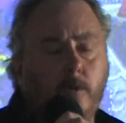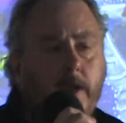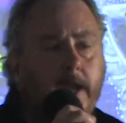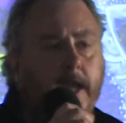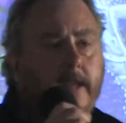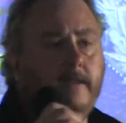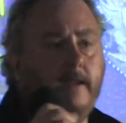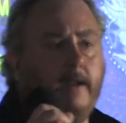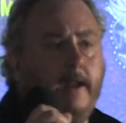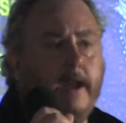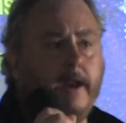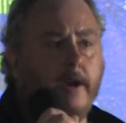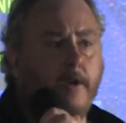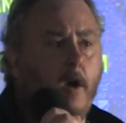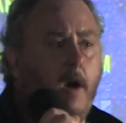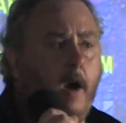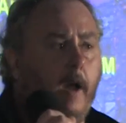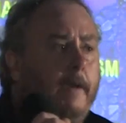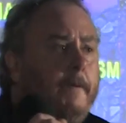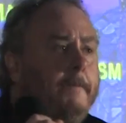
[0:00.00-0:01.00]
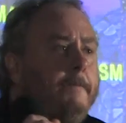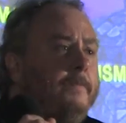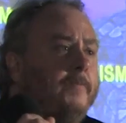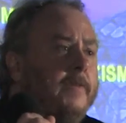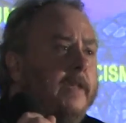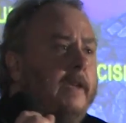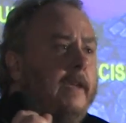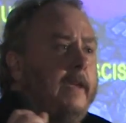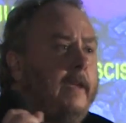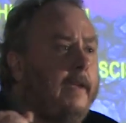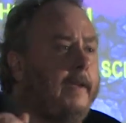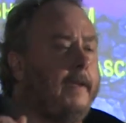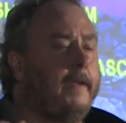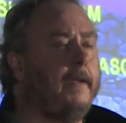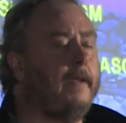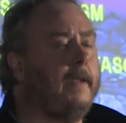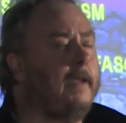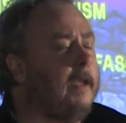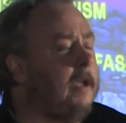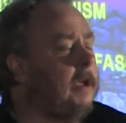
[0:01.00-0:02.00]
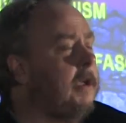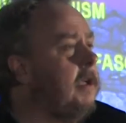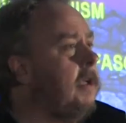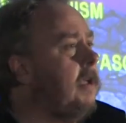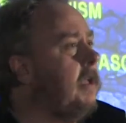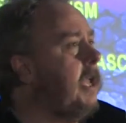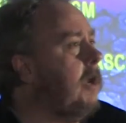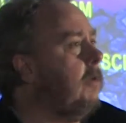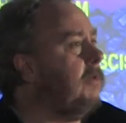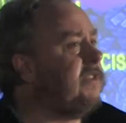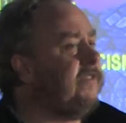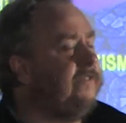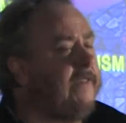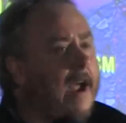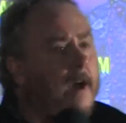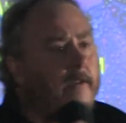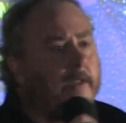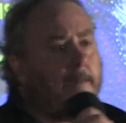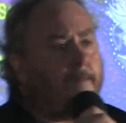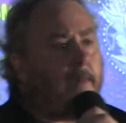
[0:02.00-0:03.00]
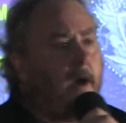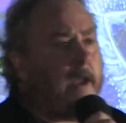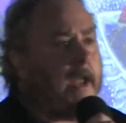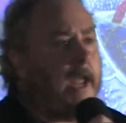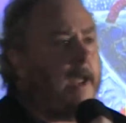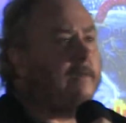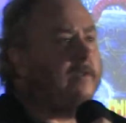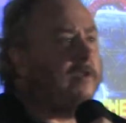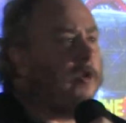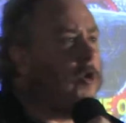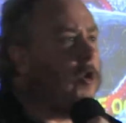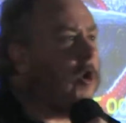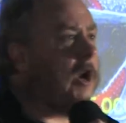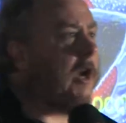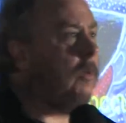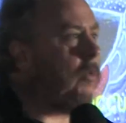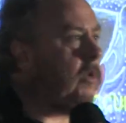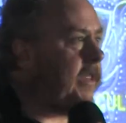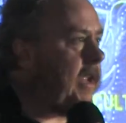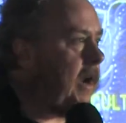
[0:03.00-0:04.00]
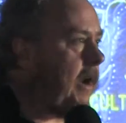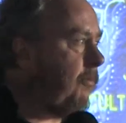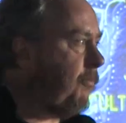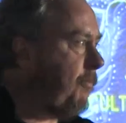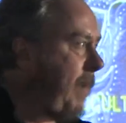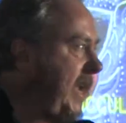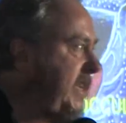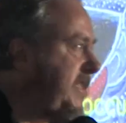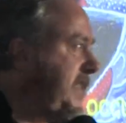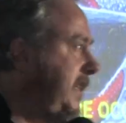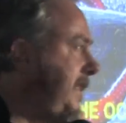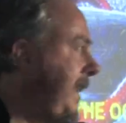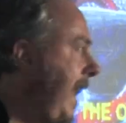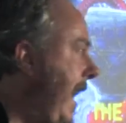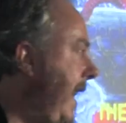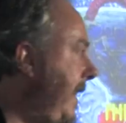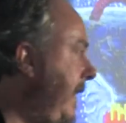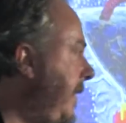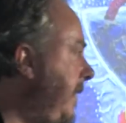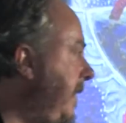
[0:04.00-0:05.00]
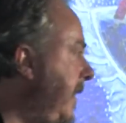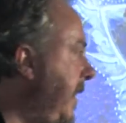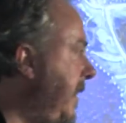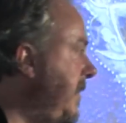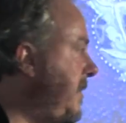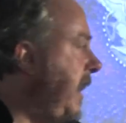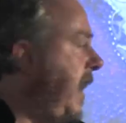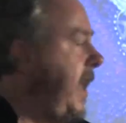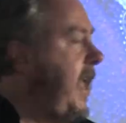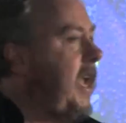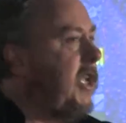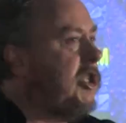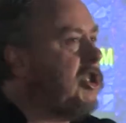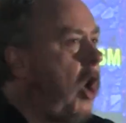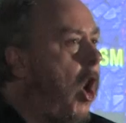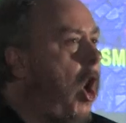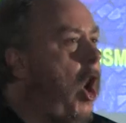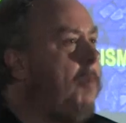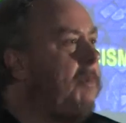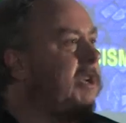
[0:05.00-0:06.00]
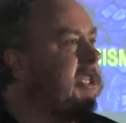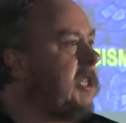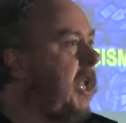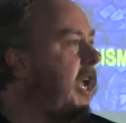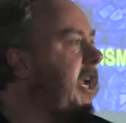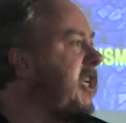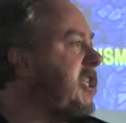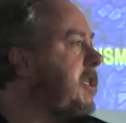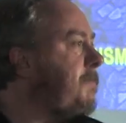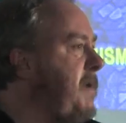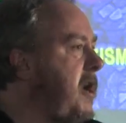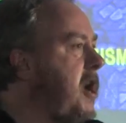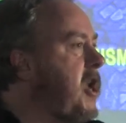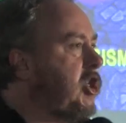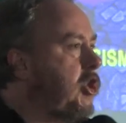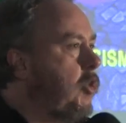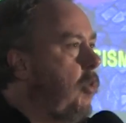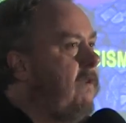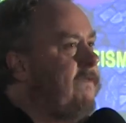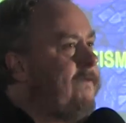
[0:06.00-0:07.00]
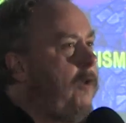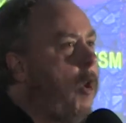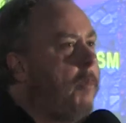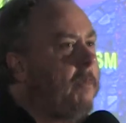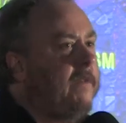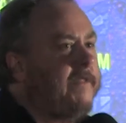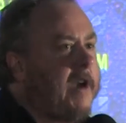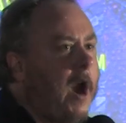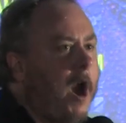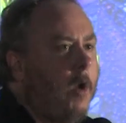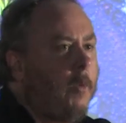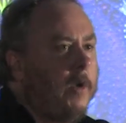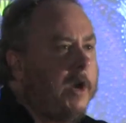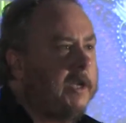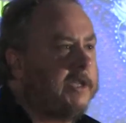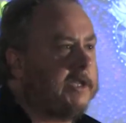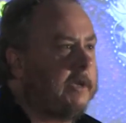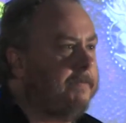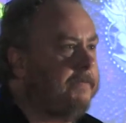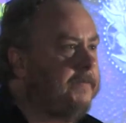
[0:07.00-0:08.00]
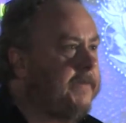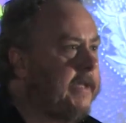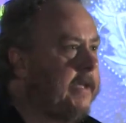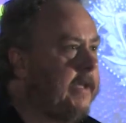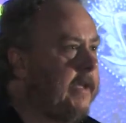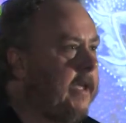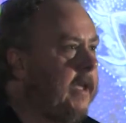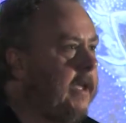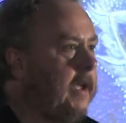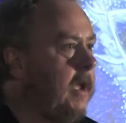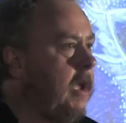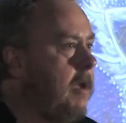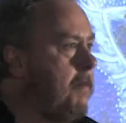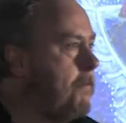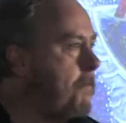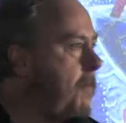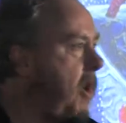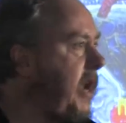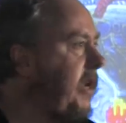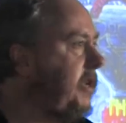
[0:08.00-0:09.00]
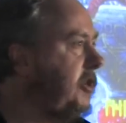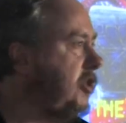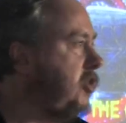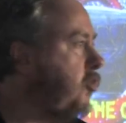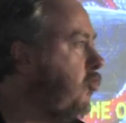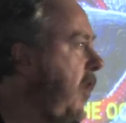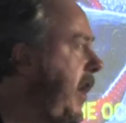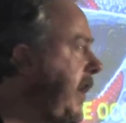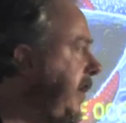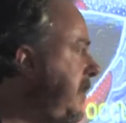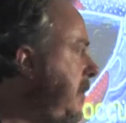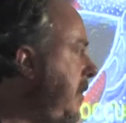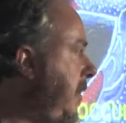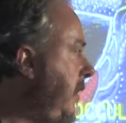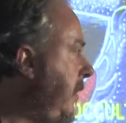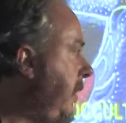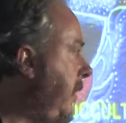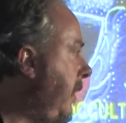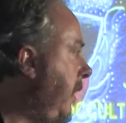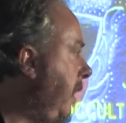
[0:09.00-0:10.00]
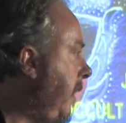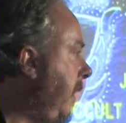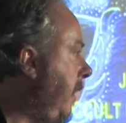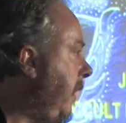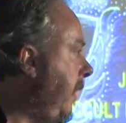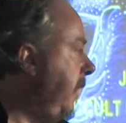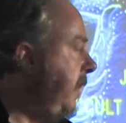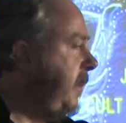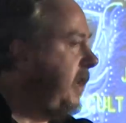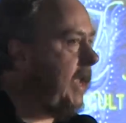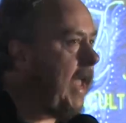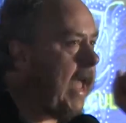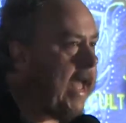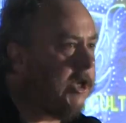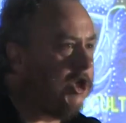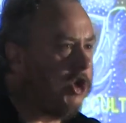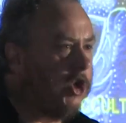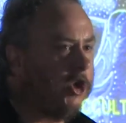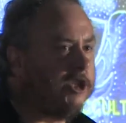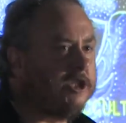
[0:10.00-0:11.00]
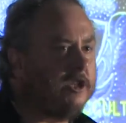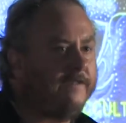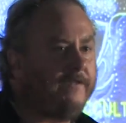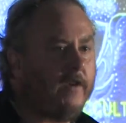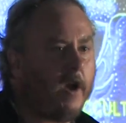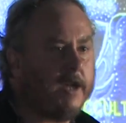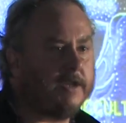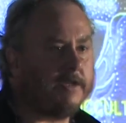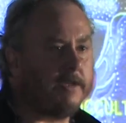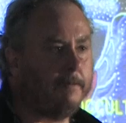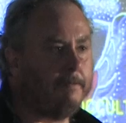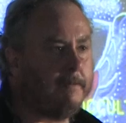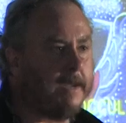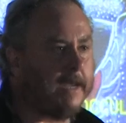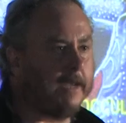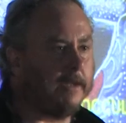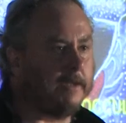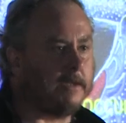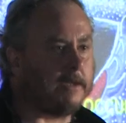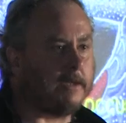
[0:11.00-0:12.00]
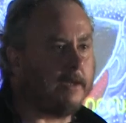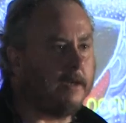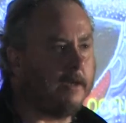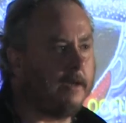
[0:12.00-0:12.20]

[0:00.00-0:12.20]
get to later on. It was founded by him. If you look at what their basic tenet is, it's almost like a spiritual form of Darwinism. Might is right. The end justifies the means.